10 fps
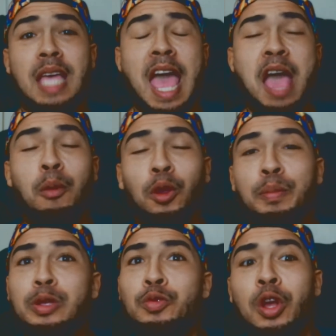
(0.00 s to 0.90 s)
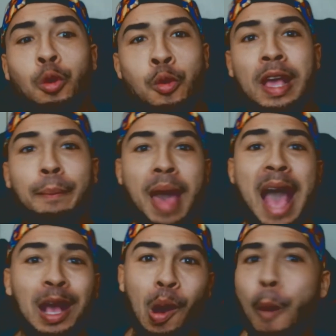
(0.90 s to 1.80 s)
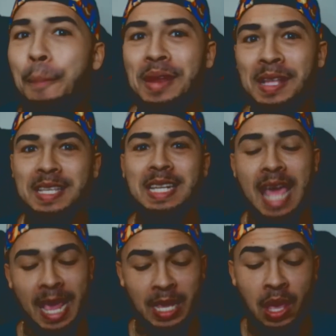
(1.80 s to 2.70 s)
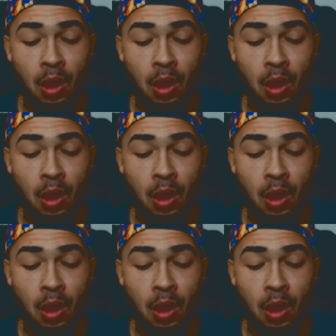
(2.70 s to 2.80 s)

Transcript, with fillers: and we're going to be doing a quick pack opening today.